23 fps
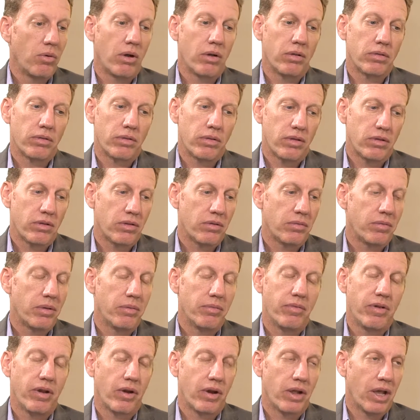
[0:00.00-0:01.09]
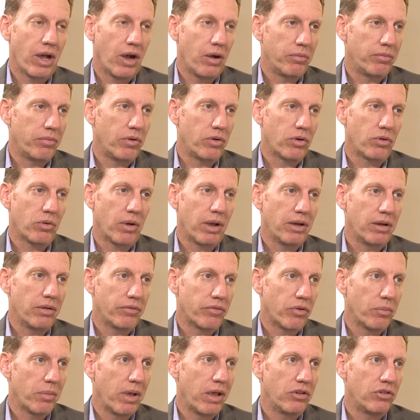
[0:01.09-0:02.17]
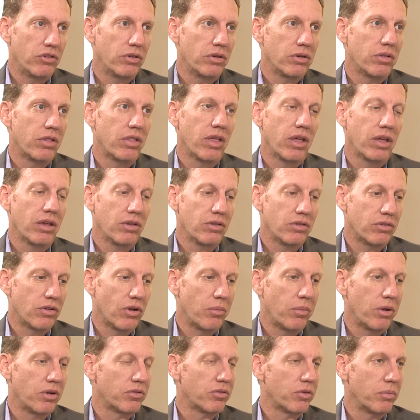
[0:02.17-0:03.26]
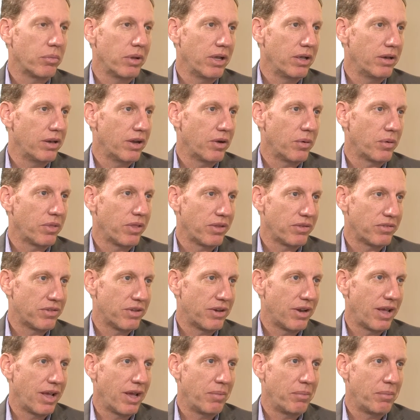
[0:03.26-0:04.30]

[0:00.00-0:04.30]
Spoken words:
Well, this has been very helpful, great information. Thank you so much for being here with us today